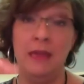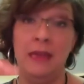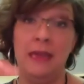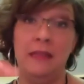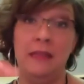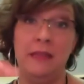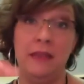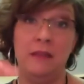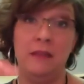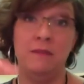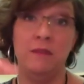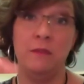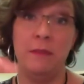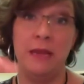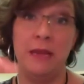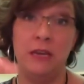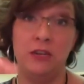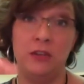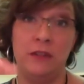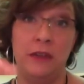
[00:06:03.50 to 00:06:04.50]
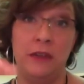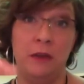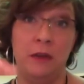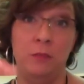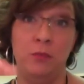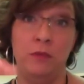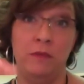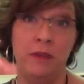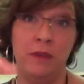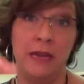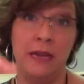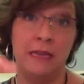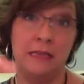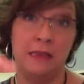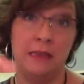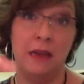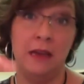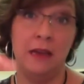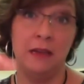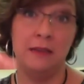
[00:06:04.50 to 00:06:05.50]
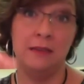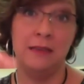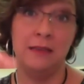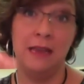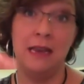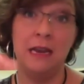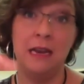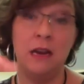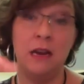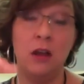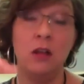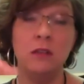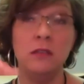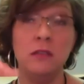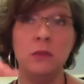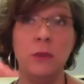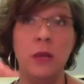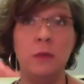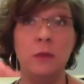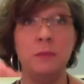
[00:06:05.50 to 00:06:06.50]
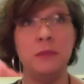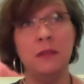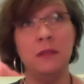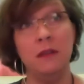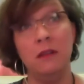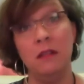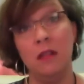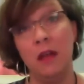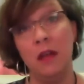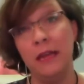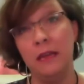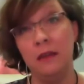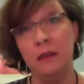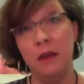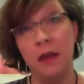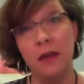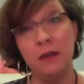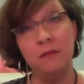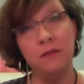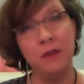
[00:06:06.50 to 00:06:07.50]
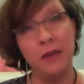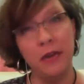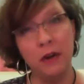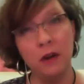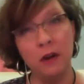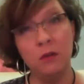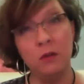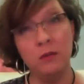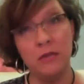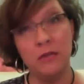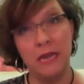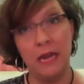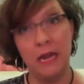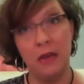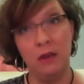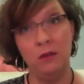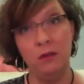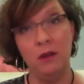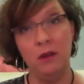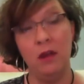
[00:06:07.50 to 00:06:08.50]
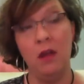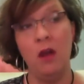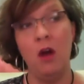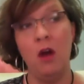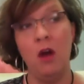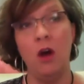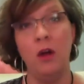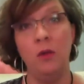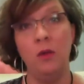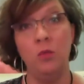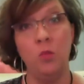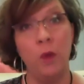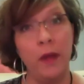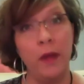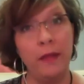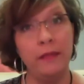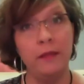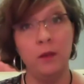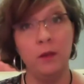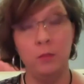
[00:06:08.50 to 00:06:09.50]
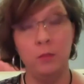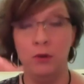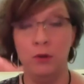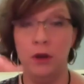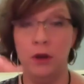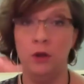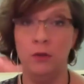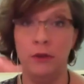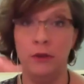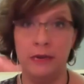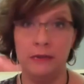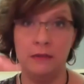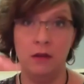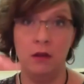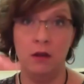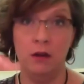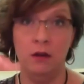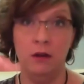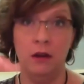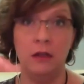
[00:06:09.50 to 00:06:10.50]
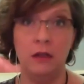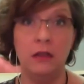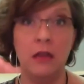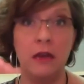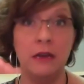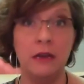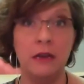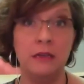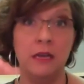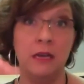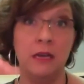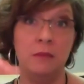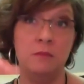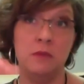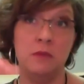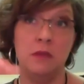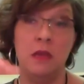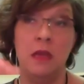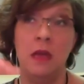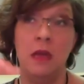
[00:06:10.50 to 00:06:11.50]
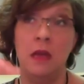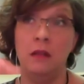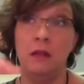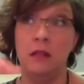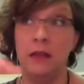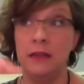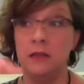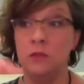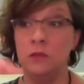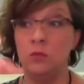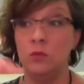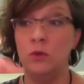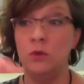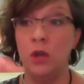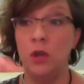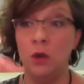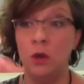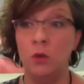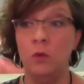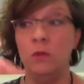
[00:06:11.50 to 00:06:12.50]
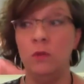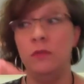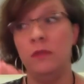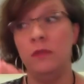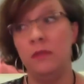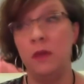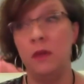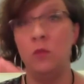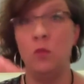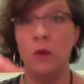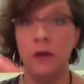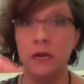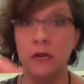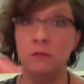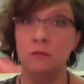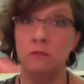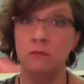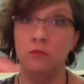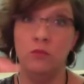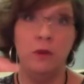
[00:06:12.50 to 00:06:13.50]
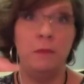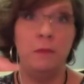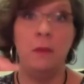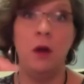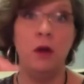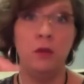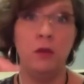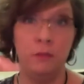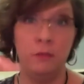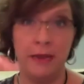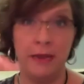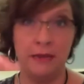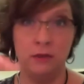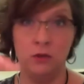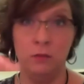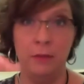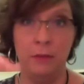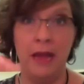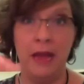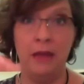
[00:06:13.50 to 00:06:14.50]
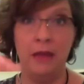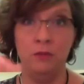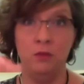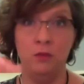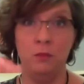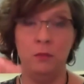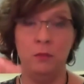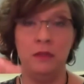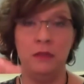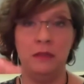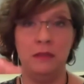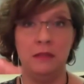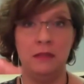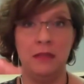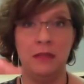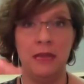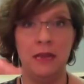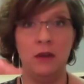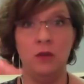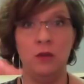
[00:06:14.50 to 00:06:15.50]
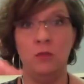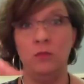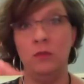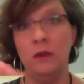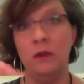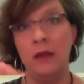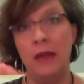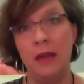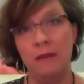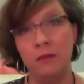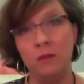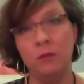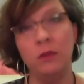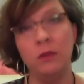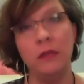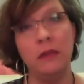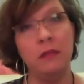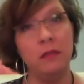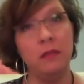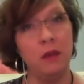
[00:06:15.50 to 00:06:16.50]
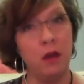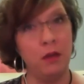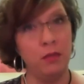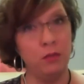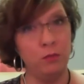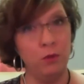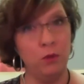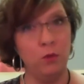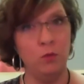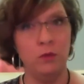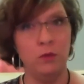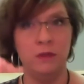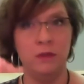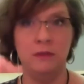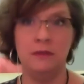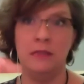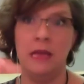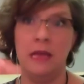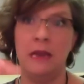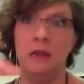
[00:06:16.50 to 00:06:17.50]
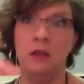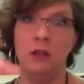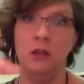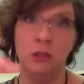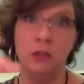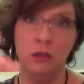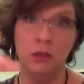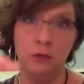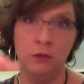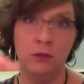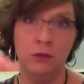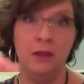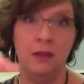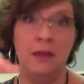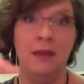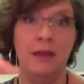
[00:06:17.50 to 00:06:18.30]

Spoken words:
in the information that it provides us. And it also helps the client kind of narrow down on what their priorities are. A lot of times clients will know that they want to remodel the master bathroom, but they haven't really thought through, well, does that include